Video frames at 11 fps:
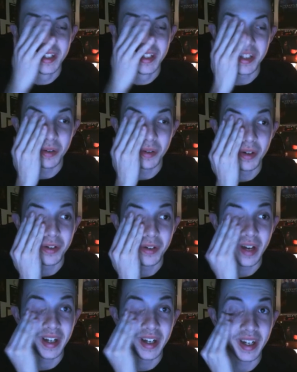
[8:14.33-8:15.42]
she really
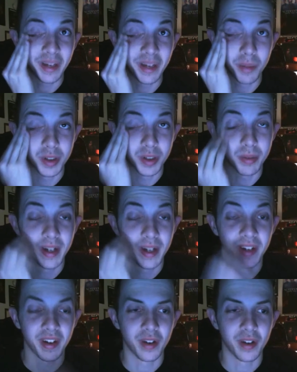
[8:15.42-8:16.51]
tried to push Brandy
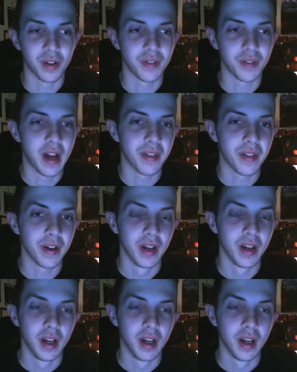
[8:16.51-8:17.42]
to kill her father,